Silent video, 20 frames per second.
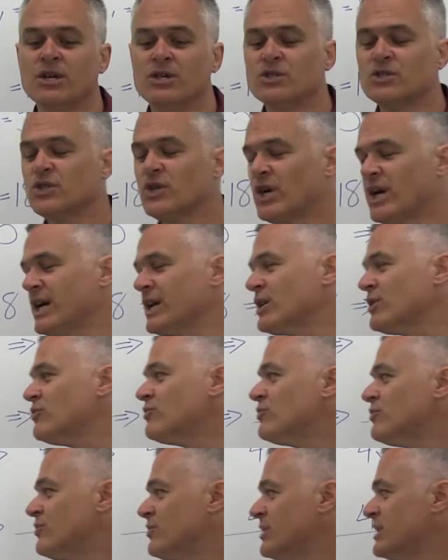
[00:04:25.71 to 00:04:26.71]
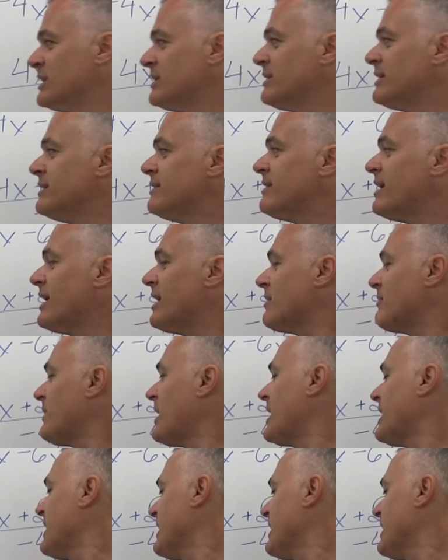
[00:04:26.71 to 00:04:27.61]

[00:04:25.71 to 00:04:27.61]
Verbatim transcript: So I can really take my